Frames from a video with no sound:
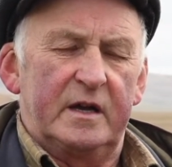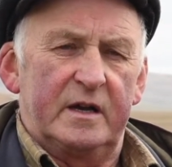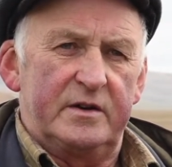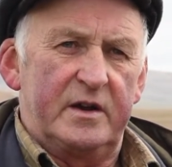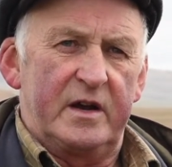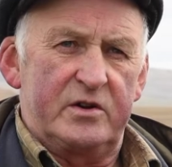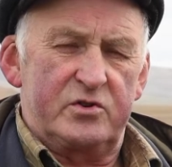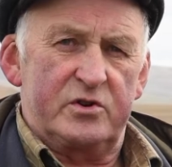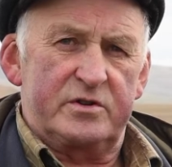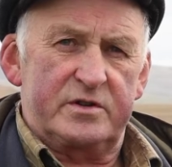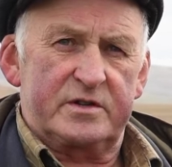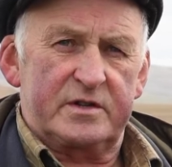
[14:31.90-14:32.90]

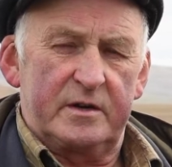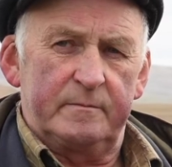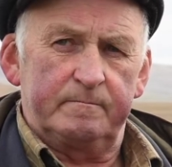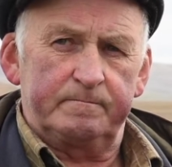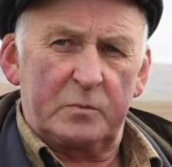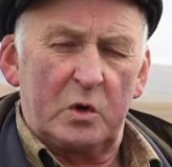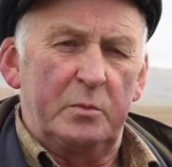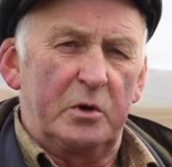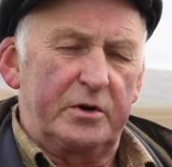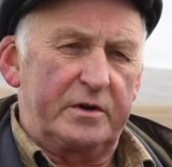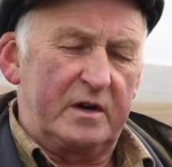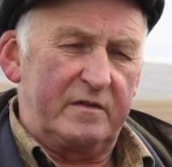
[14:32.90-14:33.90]
dangerous
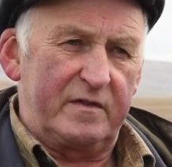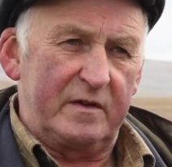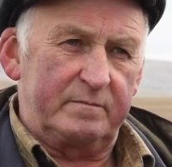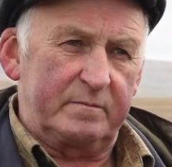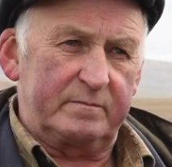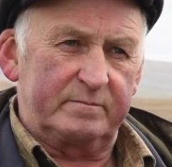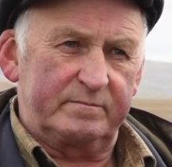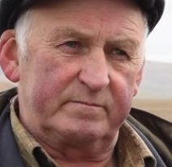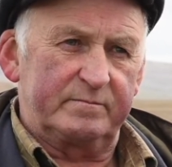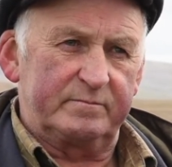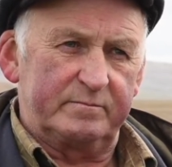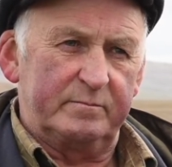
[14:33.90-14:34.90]
commodity for
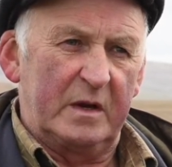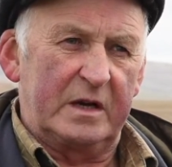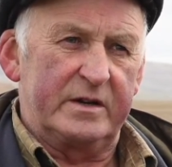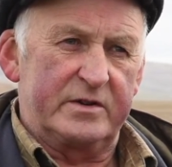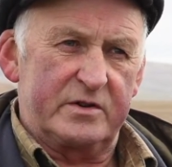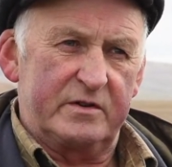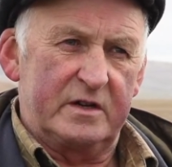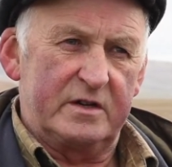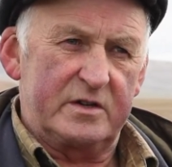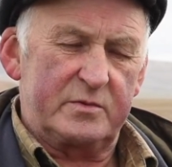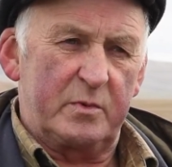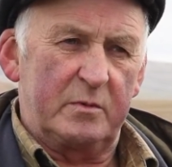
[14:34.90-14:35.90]
millions of
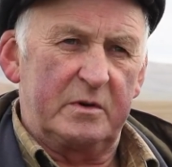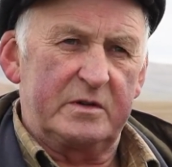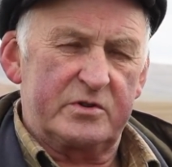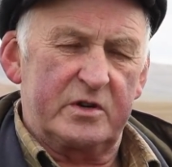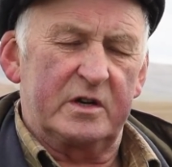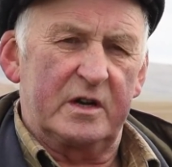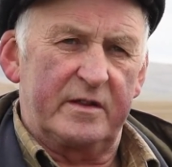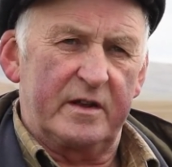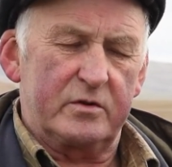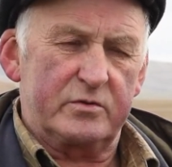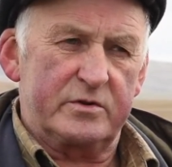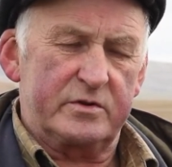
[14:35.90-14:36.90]
years, probably, certainly
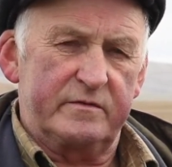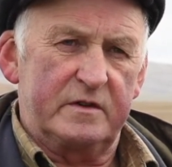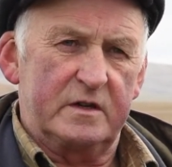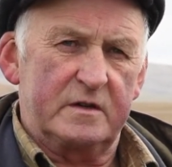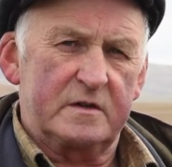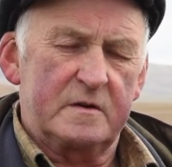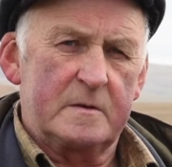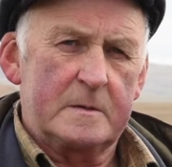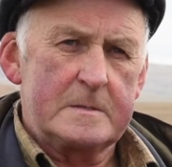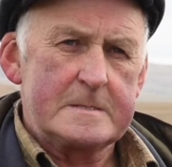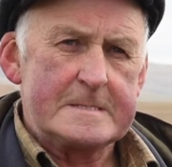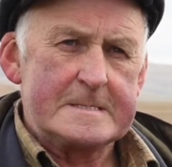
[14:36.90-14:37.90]
thousands of years.
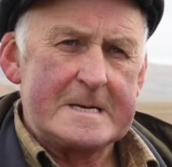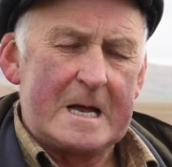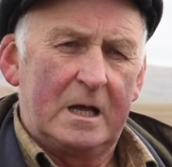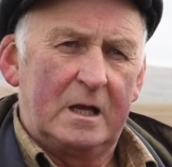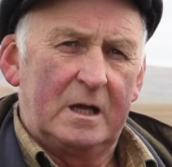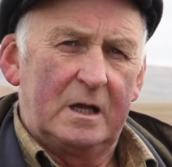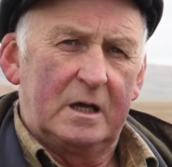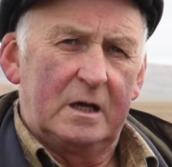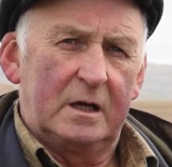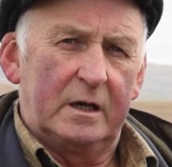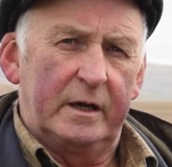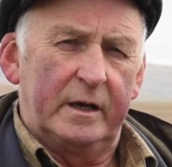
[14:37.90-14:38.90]

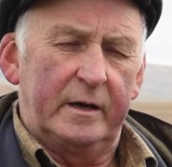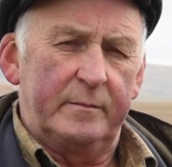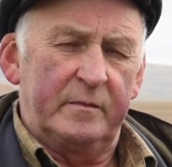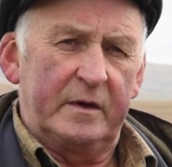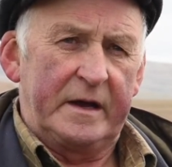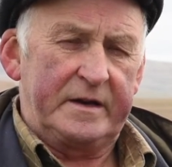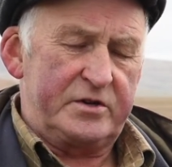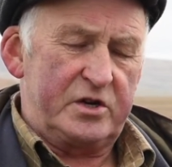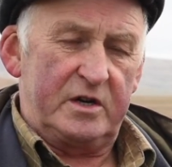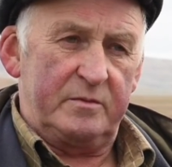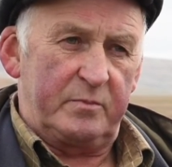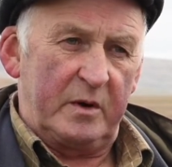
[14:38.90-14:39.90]

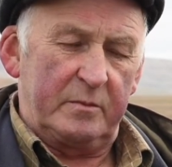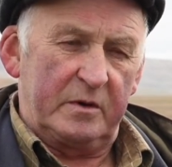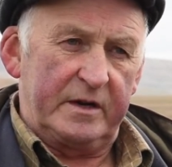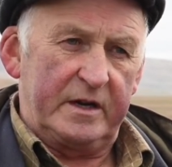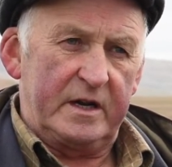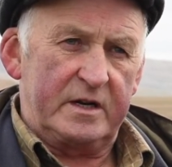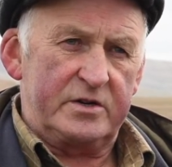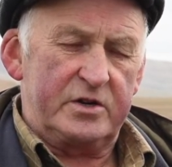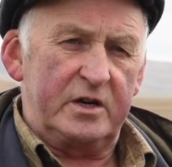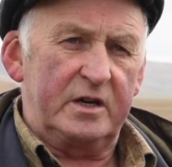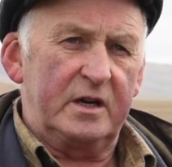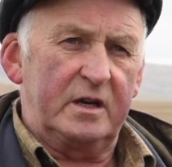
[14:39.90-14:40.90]
Energy, people need
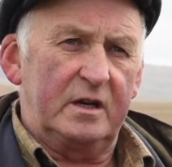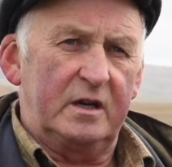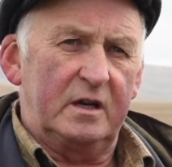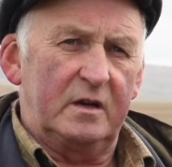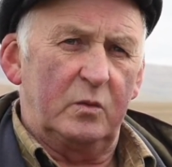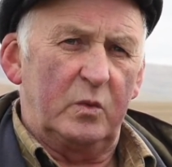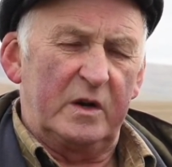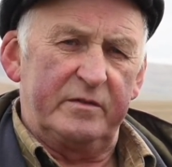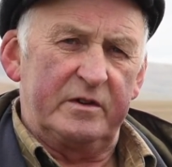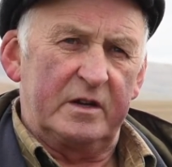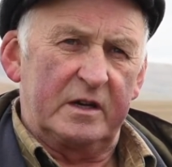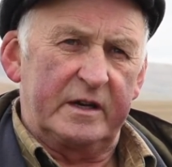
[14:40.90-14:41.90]
energy. We live
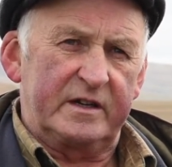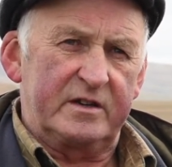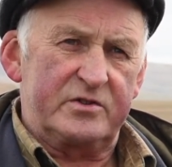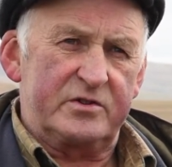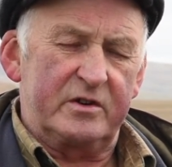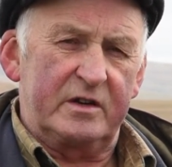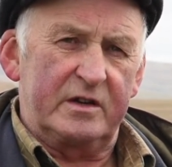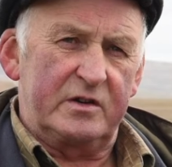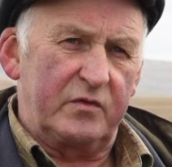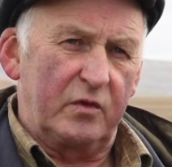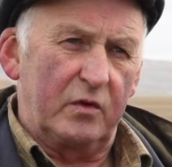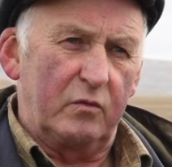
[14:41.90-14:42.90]
in the Lake District, it's
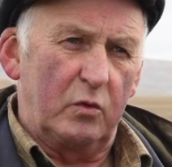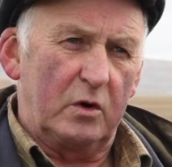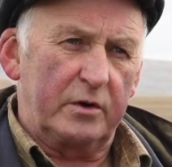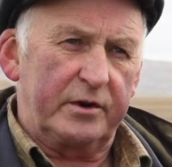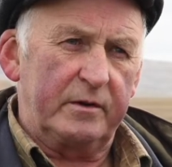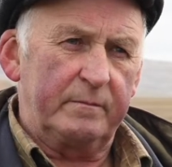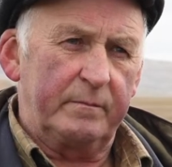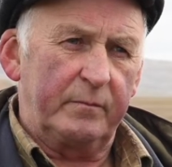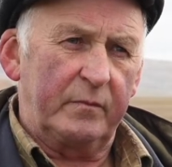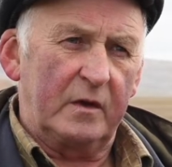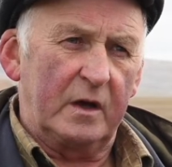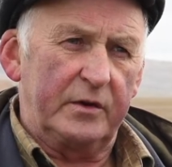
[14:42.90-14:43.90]
full of water.
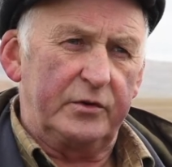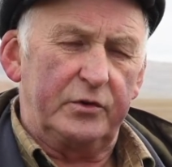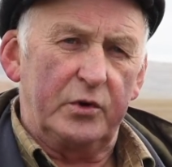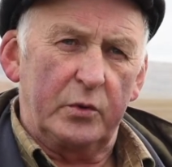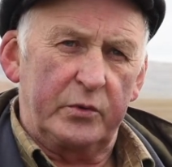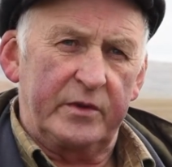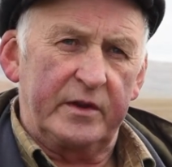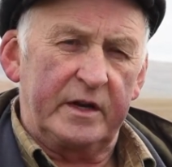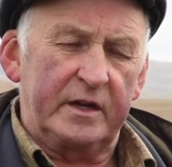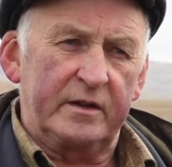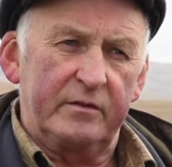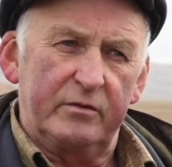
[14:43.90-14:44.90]
I don't
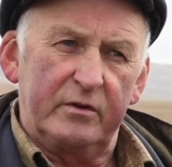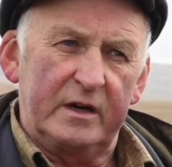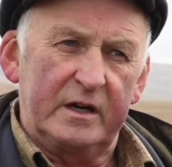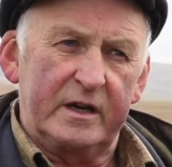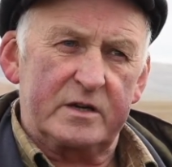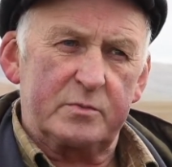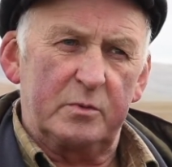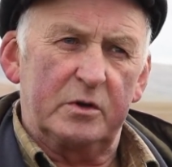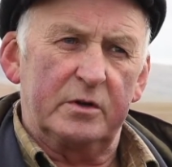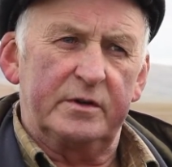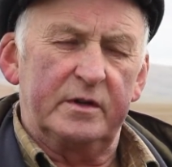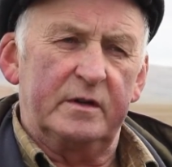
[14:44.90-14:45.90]
think they've really
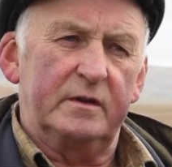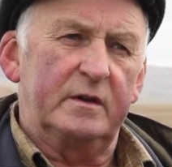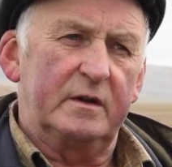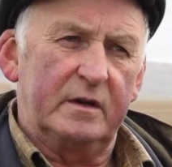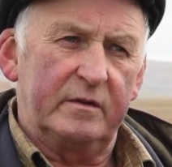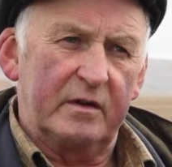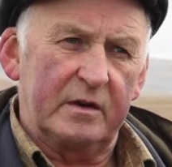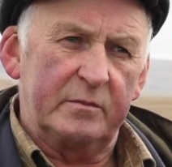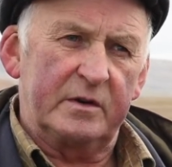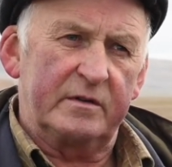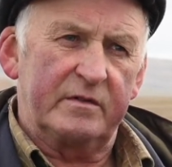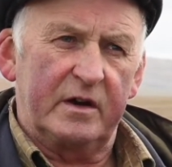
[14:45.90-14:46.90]
explored the
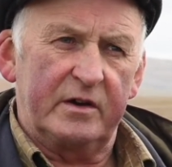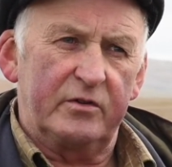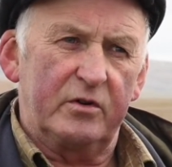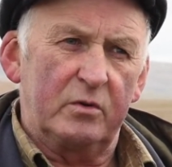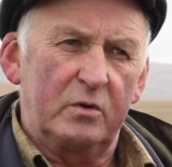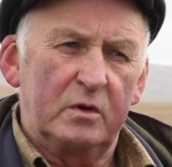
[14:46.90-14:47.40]
development of